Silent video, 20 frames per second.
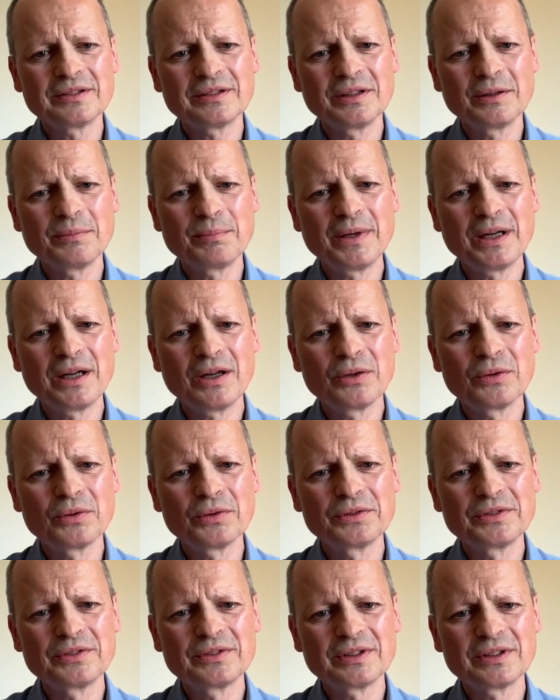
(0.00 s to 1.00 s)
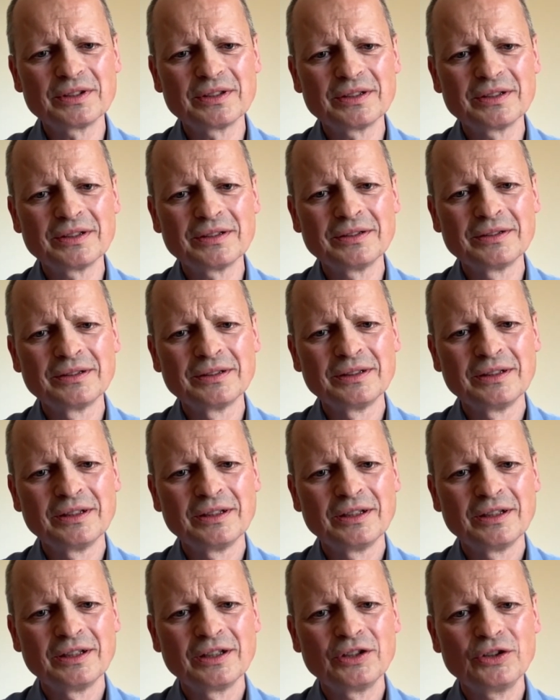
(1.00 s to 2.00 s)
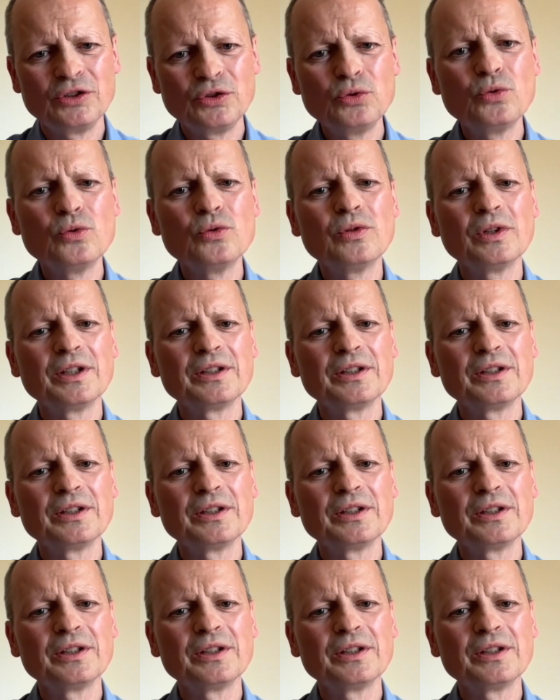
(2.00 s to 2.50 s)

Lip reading: about you